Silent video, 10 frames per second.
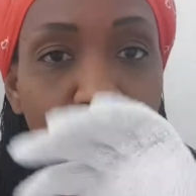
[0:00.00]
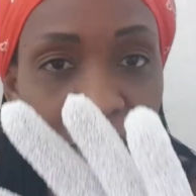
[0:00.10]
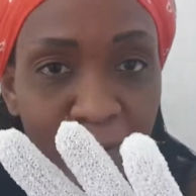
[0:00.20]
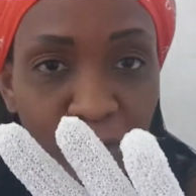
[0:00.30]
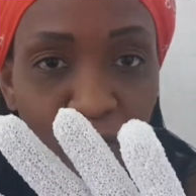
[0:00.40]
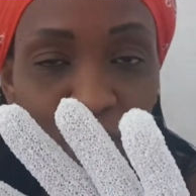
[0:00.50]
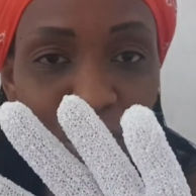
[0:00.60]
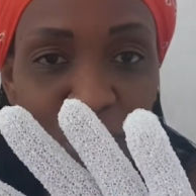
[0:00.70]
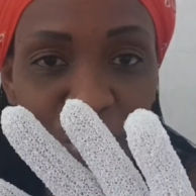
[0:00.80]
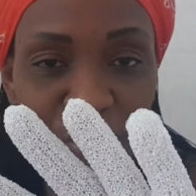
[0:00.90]
before
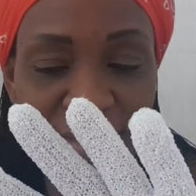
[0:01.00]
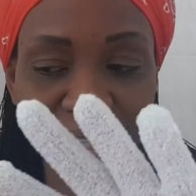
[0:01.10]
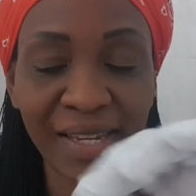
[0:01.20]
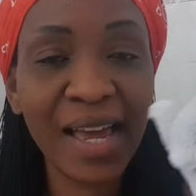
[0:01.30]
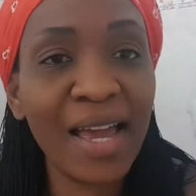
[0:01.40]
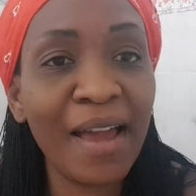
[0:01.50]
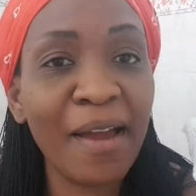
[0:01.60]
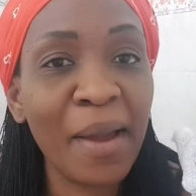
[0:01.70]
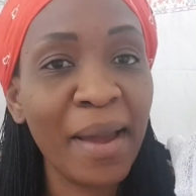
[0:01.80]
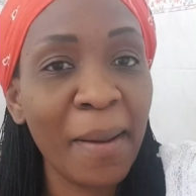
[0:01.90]
you use it.
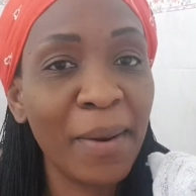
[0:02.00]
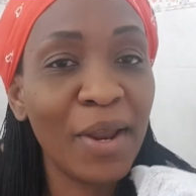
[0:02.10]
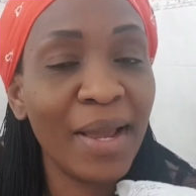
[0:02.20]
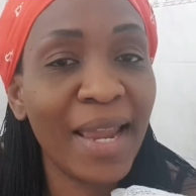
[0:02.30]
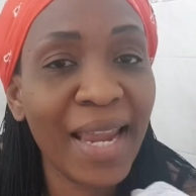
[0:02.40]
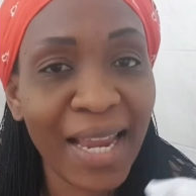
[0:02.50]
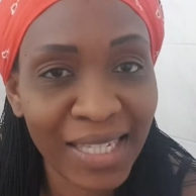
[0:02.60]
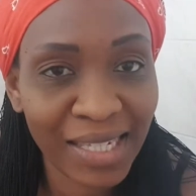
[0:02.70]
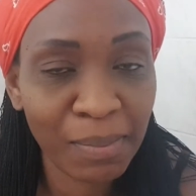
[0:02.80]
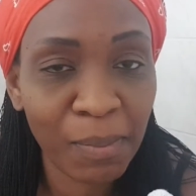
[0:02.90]

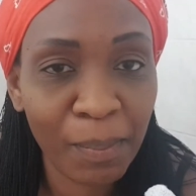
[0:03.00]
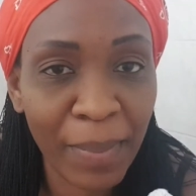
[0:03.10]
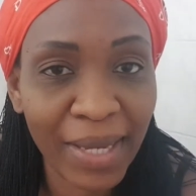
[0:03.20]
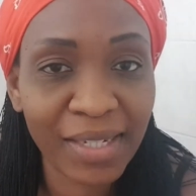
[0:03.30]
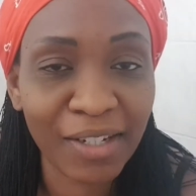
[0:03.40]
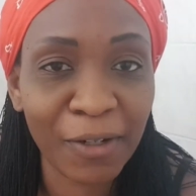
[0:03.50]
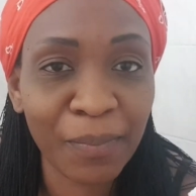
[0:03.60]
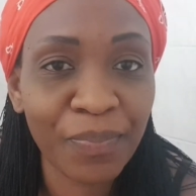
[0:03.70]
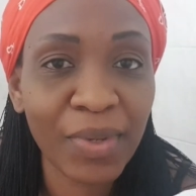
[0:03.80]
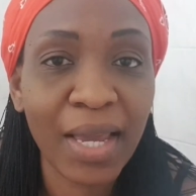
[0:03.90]
It's
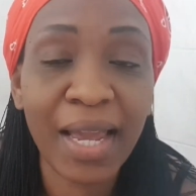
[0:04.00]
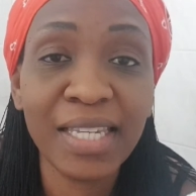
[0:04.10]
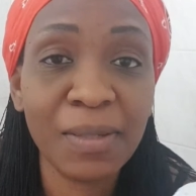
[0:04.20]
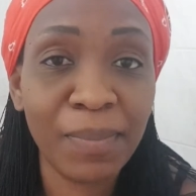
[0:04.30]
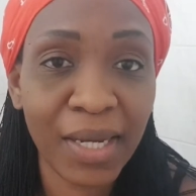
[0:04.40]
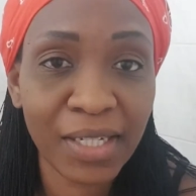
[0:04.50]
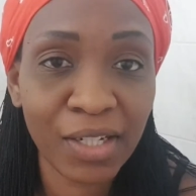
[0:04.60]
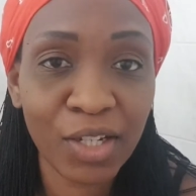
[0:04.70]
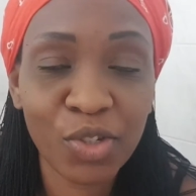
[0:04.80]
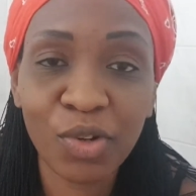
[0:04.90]
better
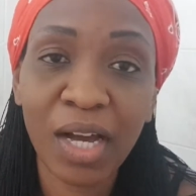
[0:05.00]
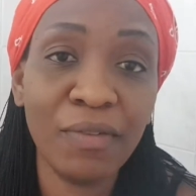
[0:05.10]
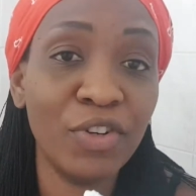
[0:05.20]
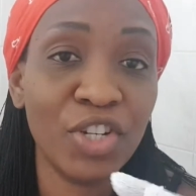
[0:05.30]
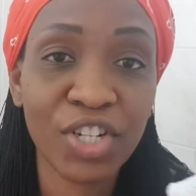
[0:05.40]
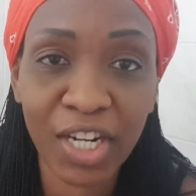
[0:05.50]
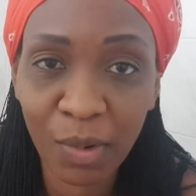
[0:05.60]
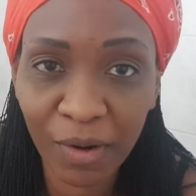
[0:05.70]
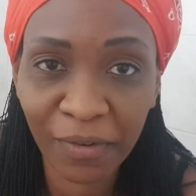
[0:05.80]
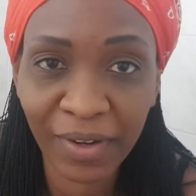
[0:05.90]
to have a
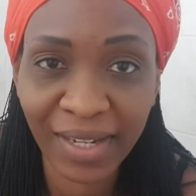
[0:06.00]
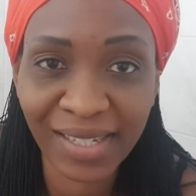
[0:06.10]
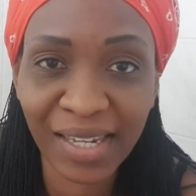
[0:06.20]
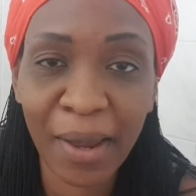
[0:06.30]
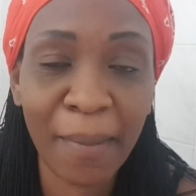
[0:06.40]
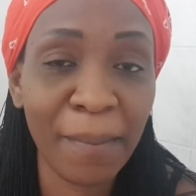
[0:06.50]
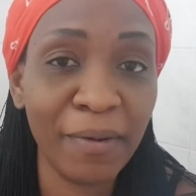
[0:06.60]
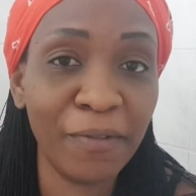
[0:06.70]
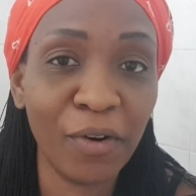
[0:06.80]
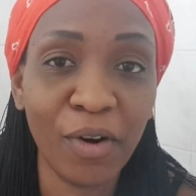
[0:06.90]
shower first
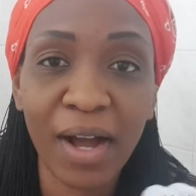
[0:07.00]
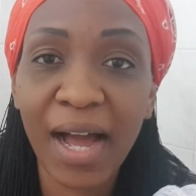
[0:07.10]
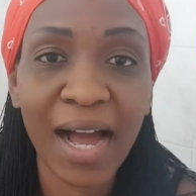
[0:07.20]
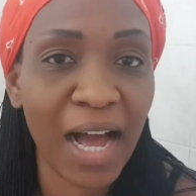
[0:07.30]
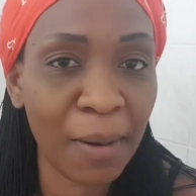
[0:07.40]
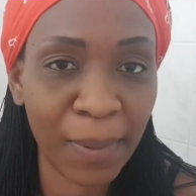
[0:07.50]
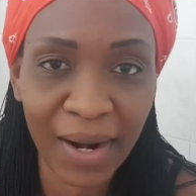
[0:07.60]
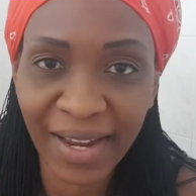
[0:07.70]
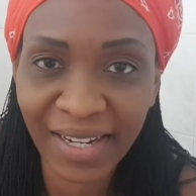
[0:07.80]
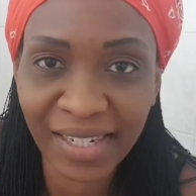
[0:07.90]
before
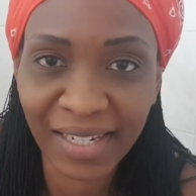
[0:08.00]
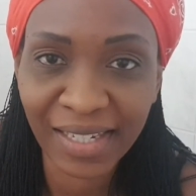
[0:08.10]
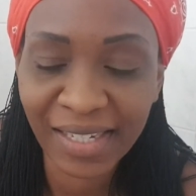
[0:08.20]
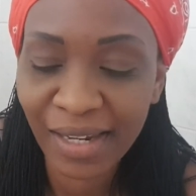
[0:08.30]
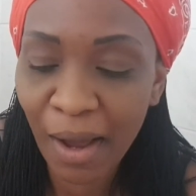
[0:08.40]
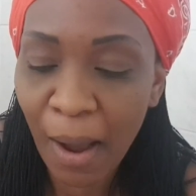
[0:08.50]
applying this,